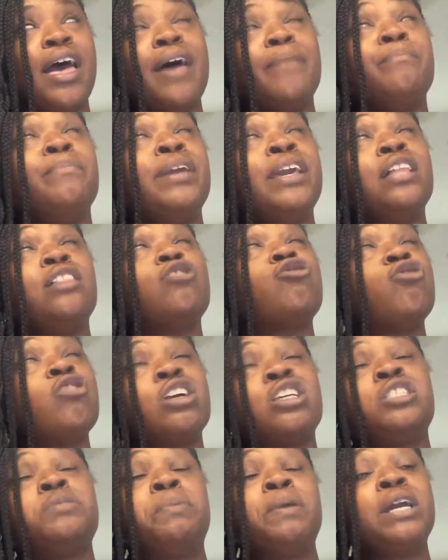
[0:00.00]
be a little
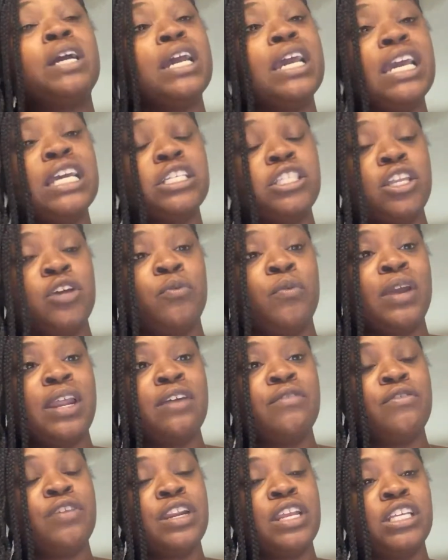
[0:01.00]
experienced in
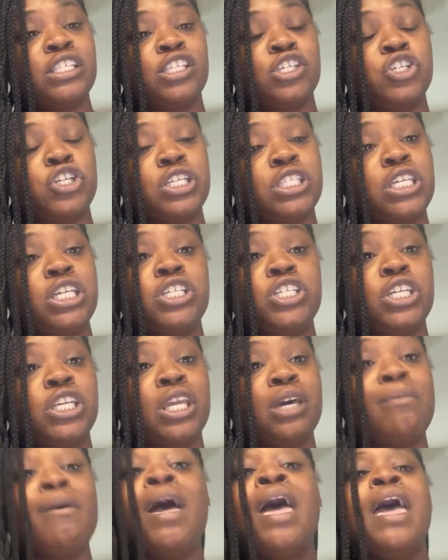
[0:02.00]
whatever it is that you're teaching
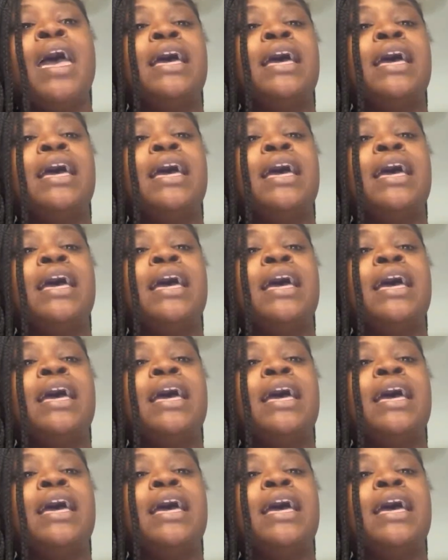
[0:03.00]
them.